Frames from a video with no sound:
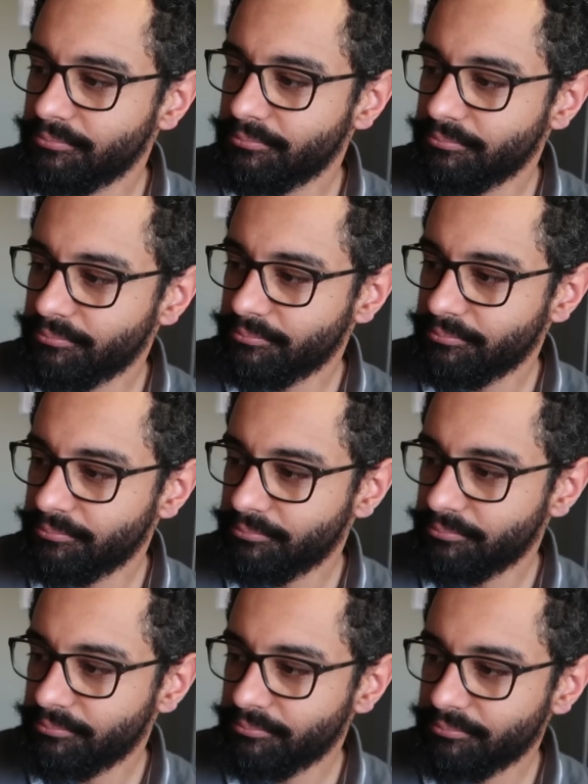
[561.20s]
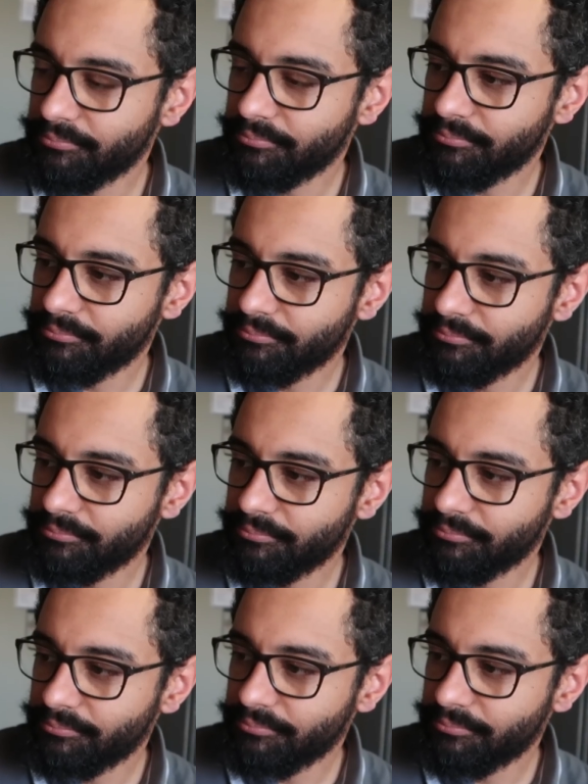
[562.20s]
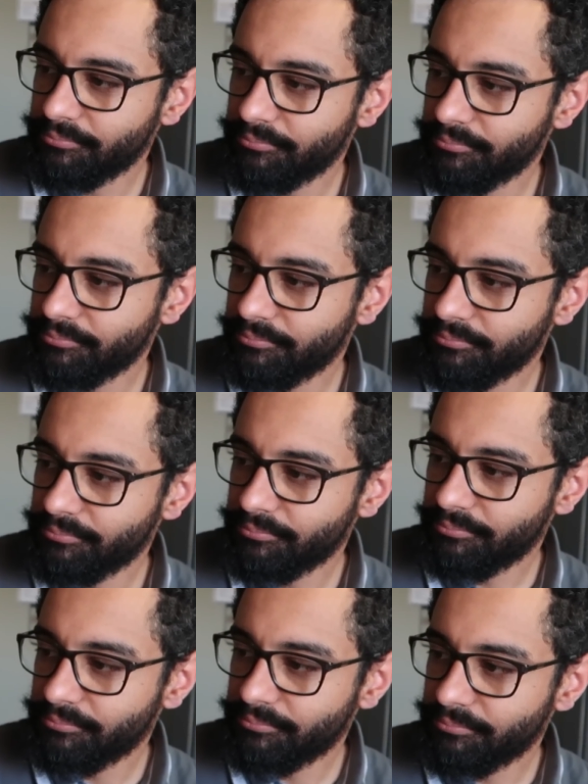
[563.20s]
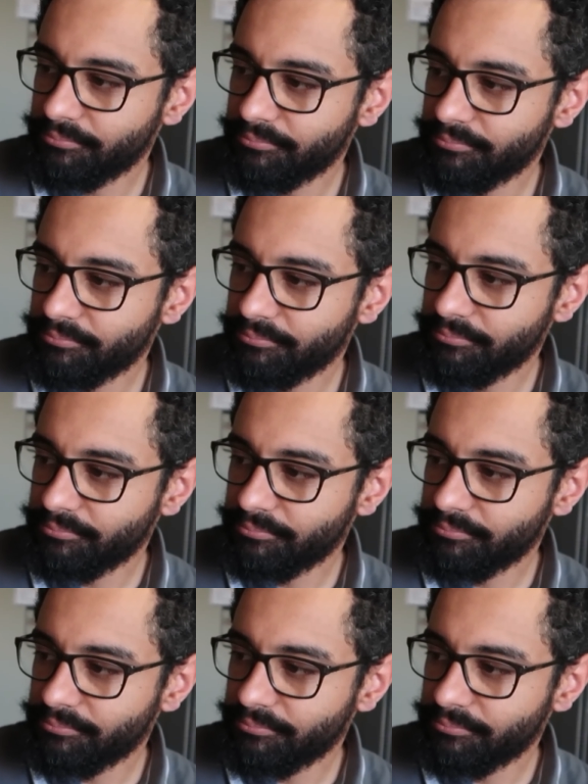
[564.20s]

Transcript: The person shown says nothing.